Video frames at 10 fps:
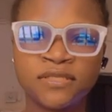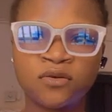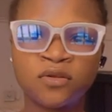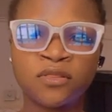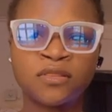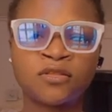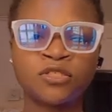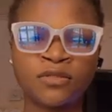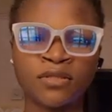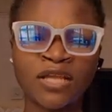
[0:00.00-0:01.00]
is a
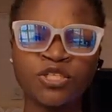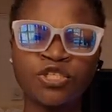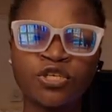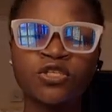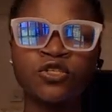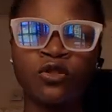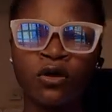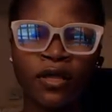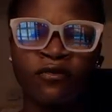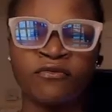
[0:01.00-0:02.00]
contagious
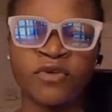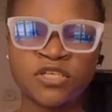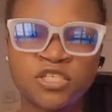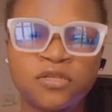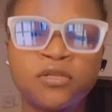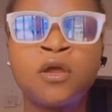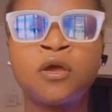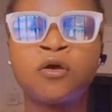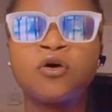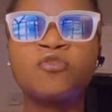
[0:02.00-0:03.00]
lung infection
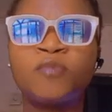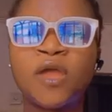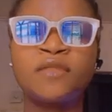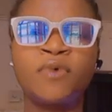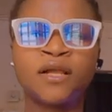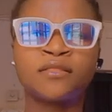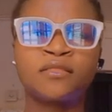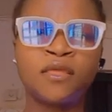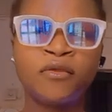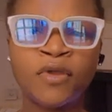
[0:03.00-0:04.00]
caused by the
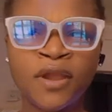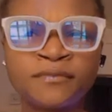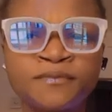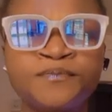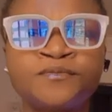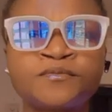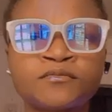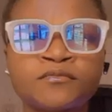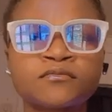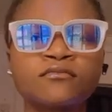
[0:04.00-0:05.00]
bacteria
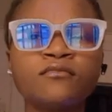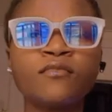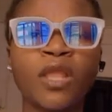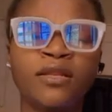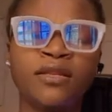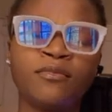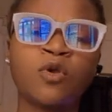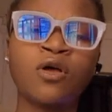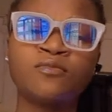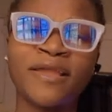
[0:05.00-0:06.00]

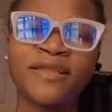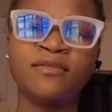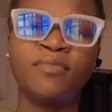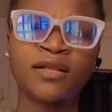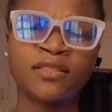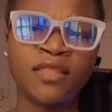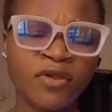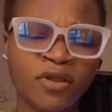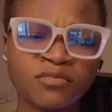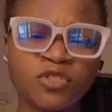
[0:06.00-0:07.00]
caused by the
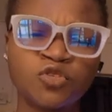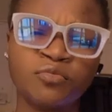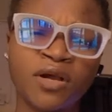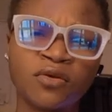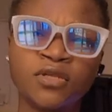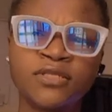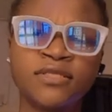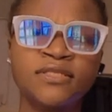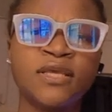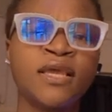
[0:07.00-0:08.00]
bacterium
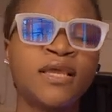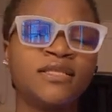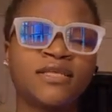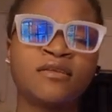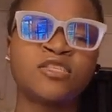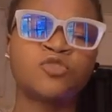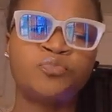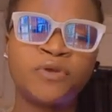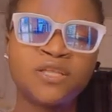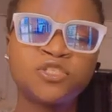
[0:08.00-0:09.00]
tuberculosis. It can
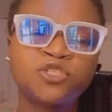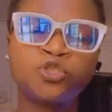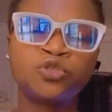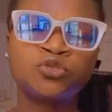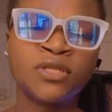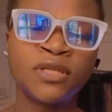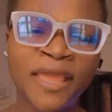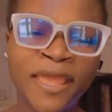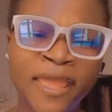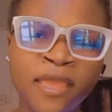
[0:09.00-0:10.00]
spread through the
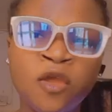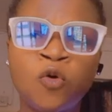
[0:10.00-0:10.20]
air